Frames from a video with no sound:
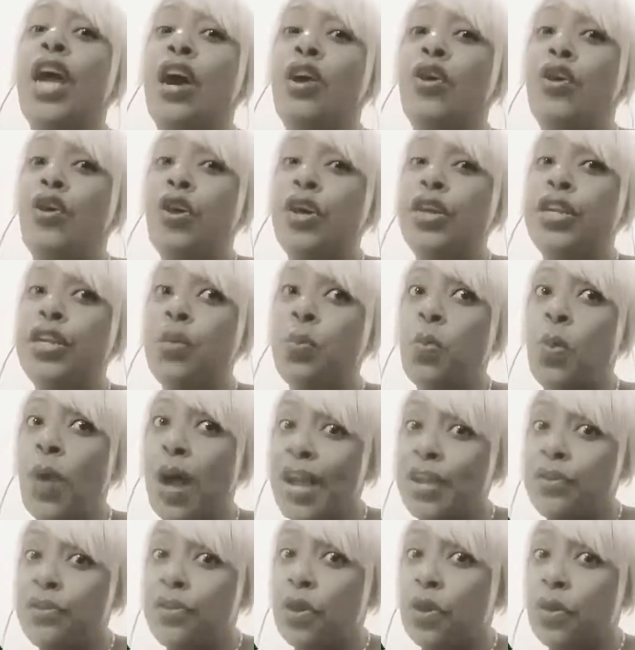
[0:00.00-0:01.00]
When you have got the
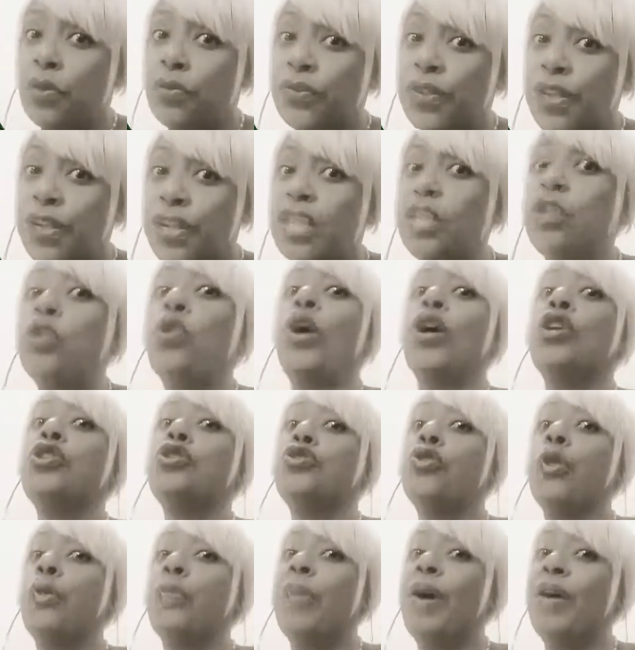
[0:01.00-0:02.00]
White House, and you
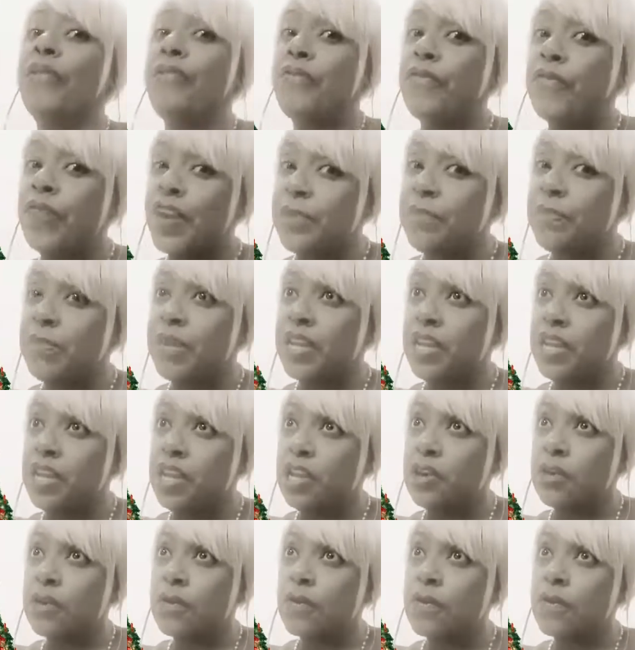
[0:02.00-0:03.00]
and Trump are
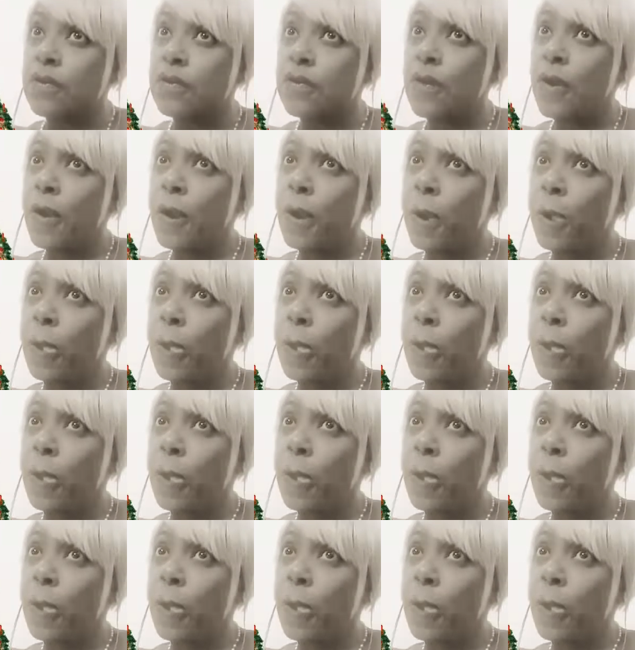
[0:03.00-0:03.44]
friendly here.